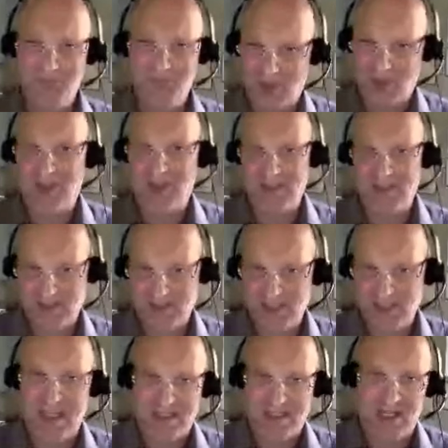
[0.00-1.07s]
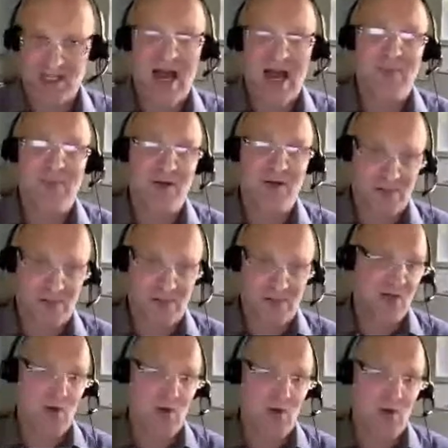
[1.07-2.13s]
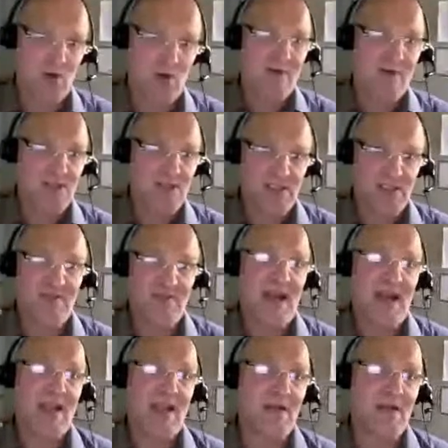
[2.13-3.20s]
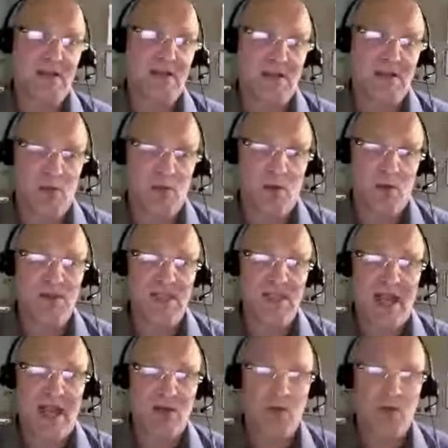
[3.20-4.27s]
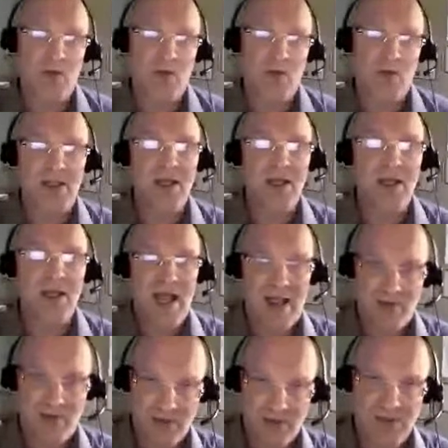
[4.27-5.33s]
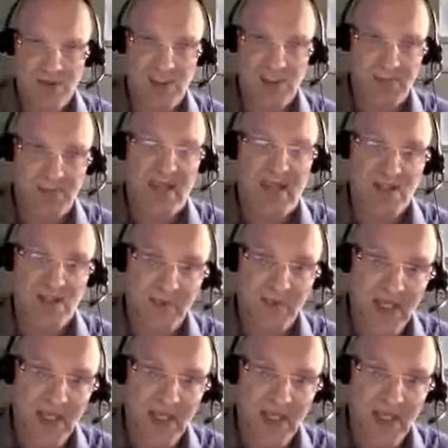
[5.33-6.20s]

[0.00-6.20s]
you can select the comma or semicolon, whatever is dividing the words, how you want to split it. I want to use the space. So I'm hitting